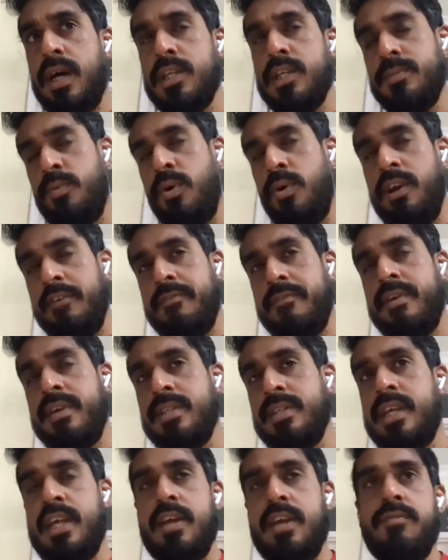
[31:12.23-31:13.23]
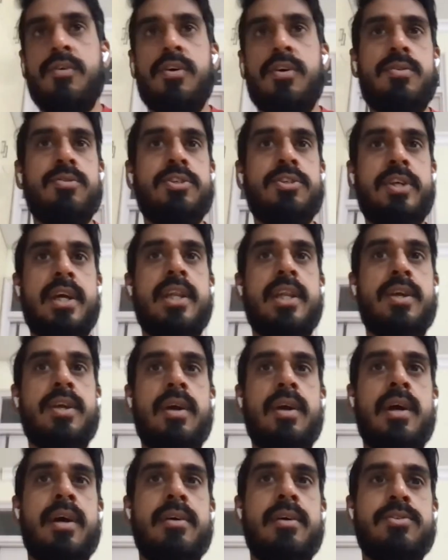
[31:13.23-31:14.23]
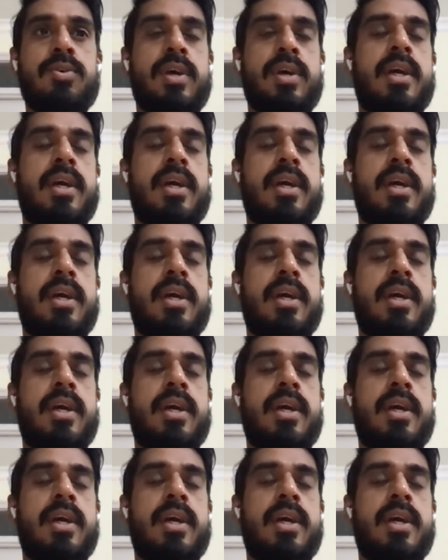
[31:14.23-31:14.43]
small difference that I want to share. So